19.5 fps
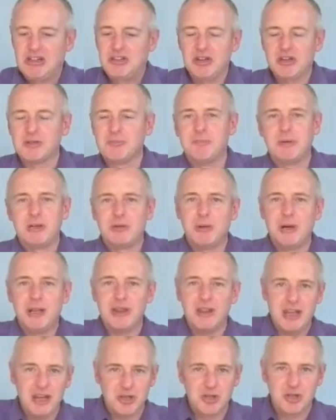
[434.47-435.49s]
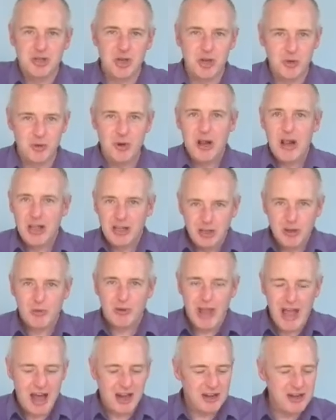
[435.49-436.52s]
just between these two, you
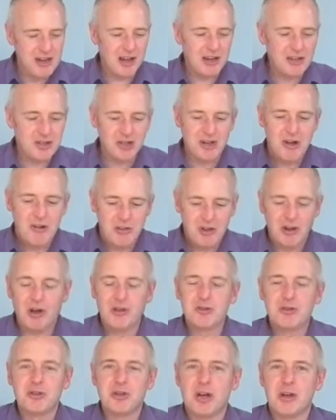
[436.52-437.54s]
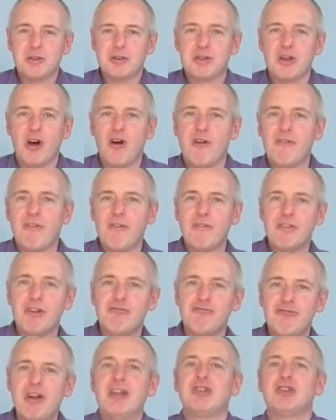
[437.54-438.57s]
get a nice contrast of
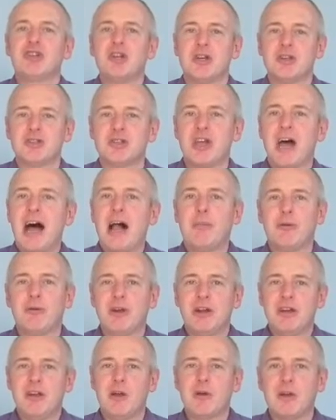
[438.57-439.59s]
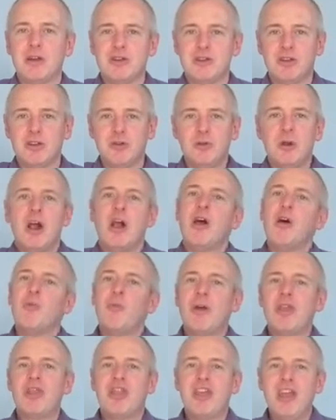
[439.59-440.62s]
the richness that Albarino can do
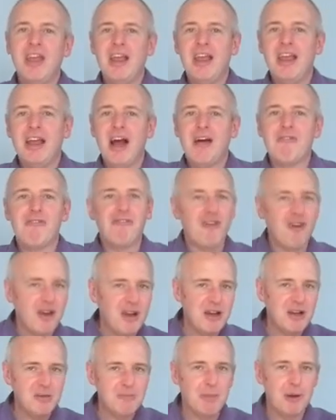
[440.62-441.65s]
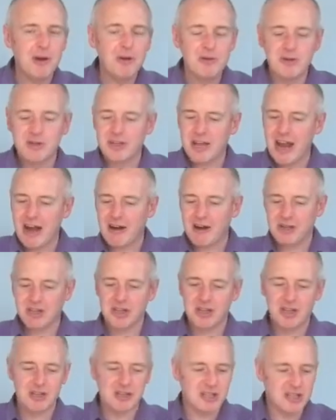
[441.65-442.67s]
with the fine-boned
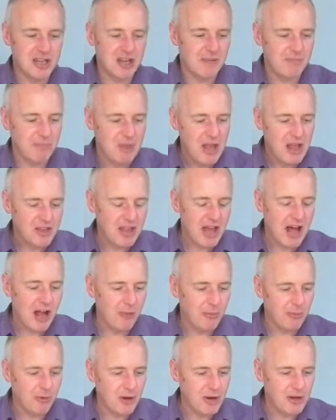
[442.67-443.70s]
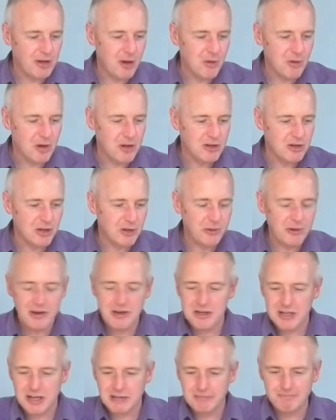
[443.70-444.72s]
character that that Albarino can do.
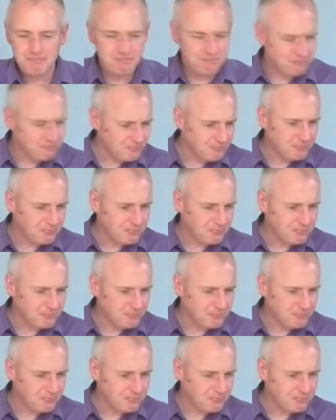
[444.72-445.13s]
And